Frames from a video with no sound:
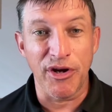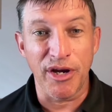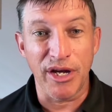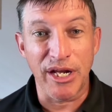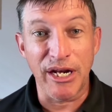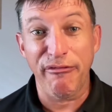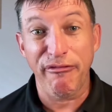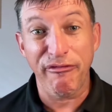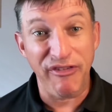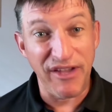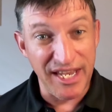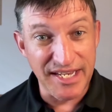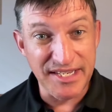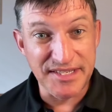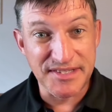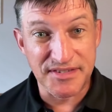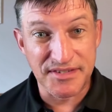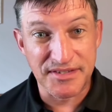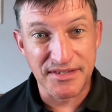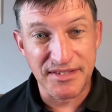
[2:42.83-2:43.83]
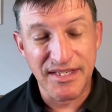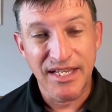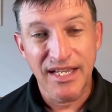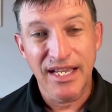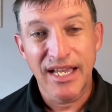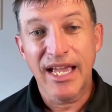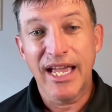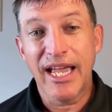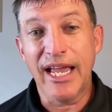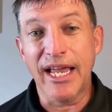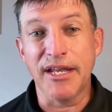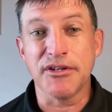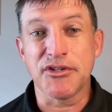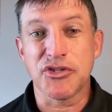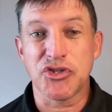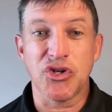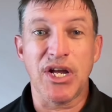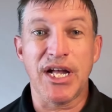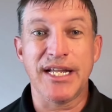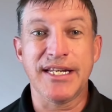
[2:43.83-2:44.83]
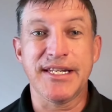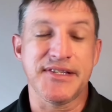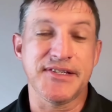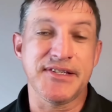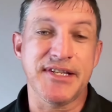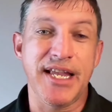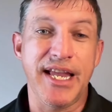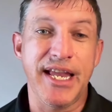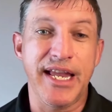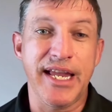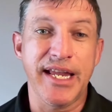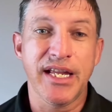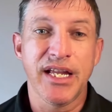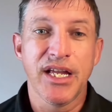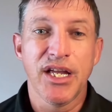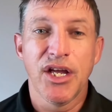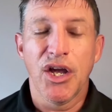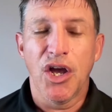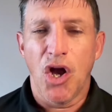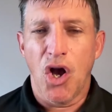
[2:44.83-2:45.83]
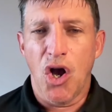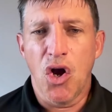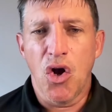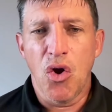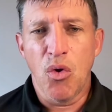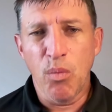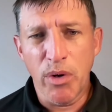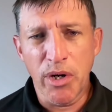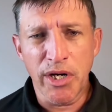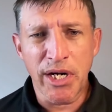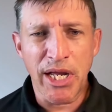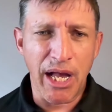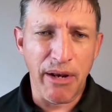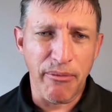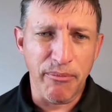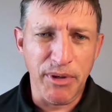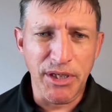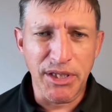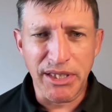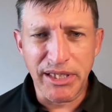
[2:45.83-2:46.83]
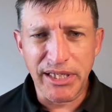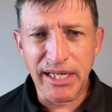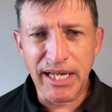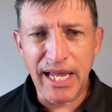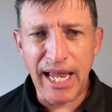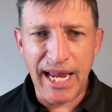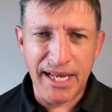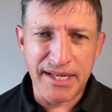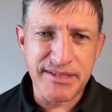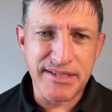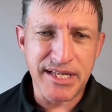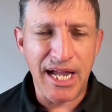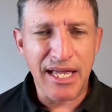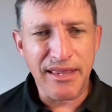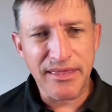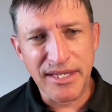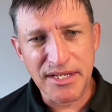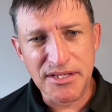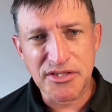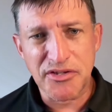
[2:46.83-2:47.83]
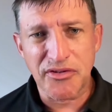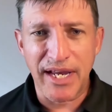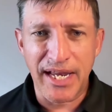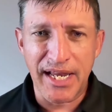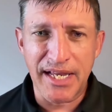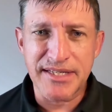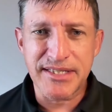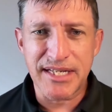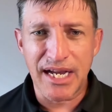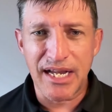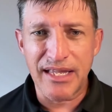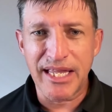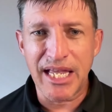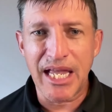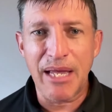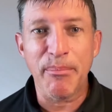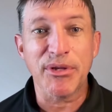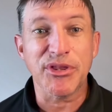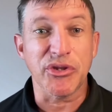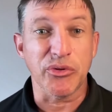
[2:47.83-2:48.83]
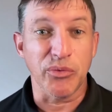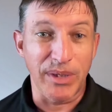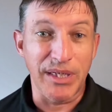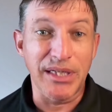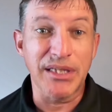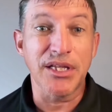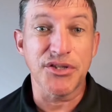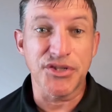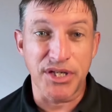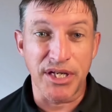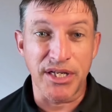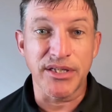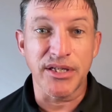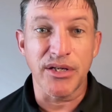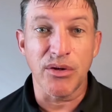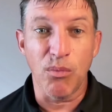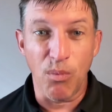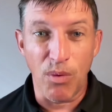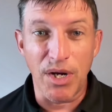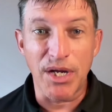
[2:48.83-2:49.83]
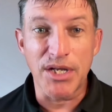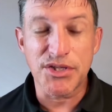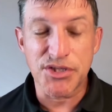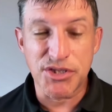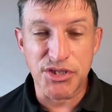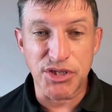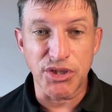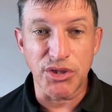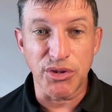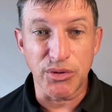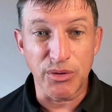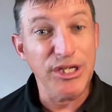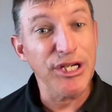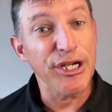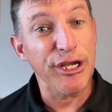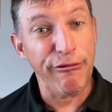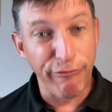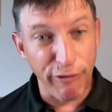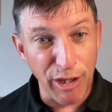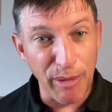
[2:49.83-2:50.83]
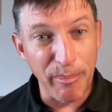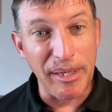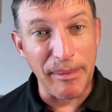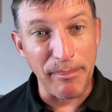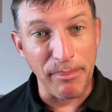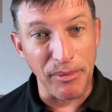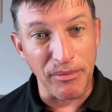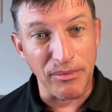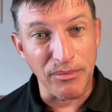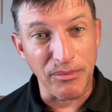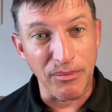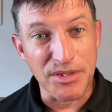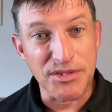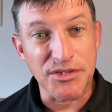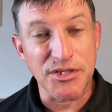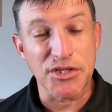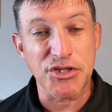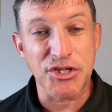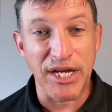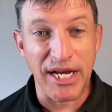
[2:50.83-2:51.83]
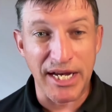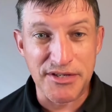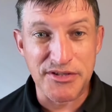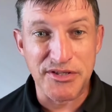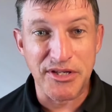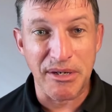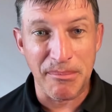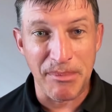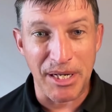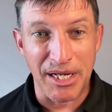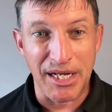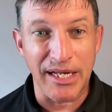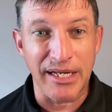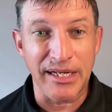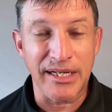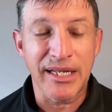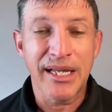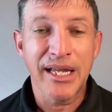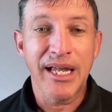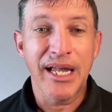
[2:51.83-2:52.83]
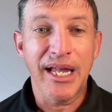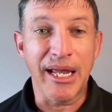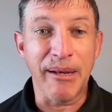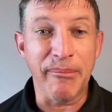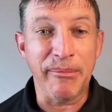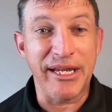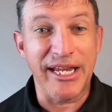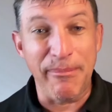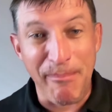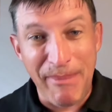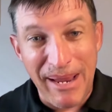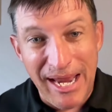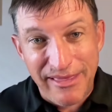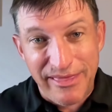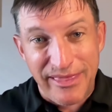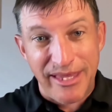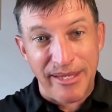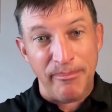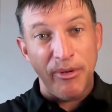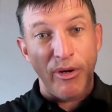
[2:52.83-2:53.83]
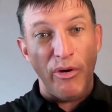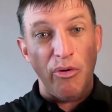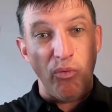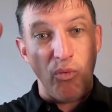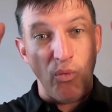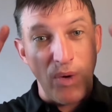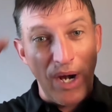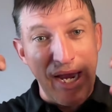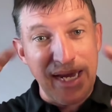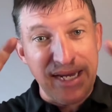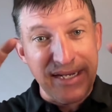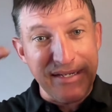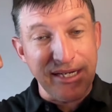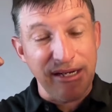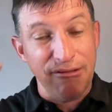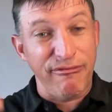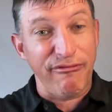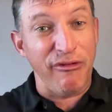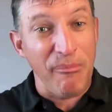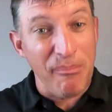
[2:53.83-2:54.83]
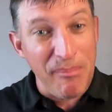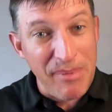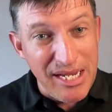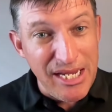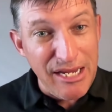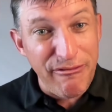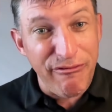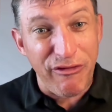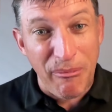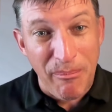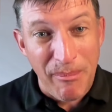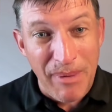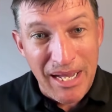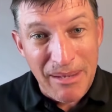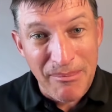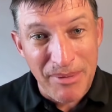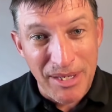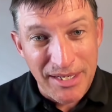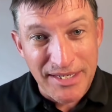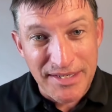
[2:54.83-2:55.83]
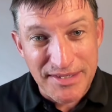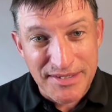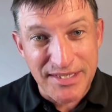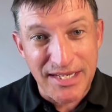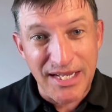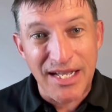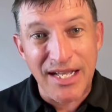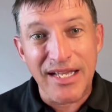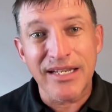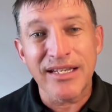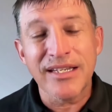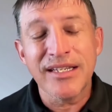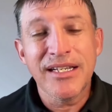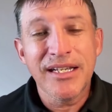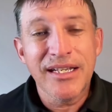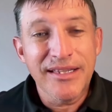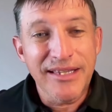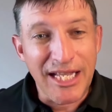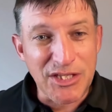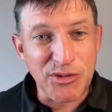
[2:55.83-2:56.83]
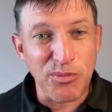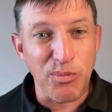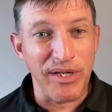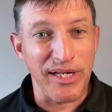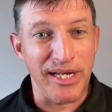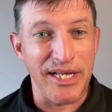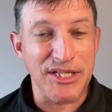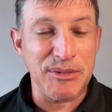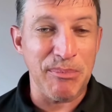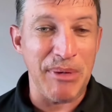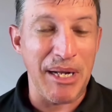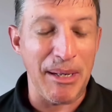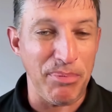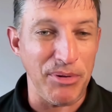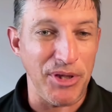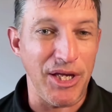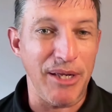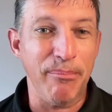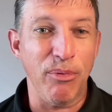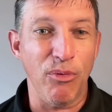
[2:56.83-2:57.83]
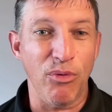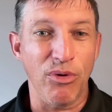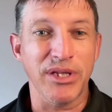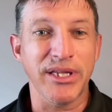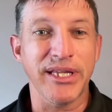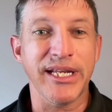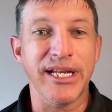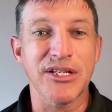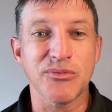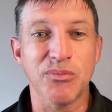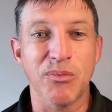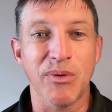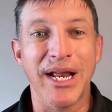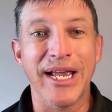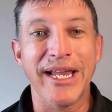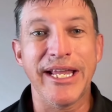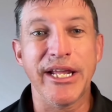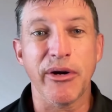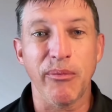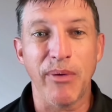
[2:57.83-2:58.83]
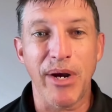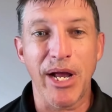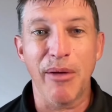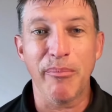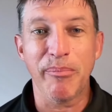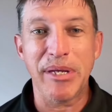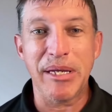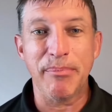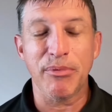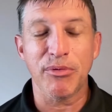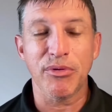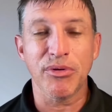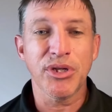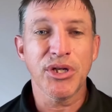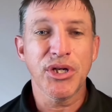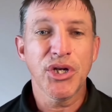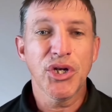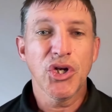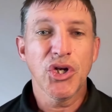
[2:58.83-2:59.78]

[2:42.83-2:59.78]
on a face and tried to say, oh, we're not really anti this or anti that, but the real agenda was to convert people, was to change their mind and make them right. And for me, for my money, Scott, that's what gets my blood boiling is when I get around people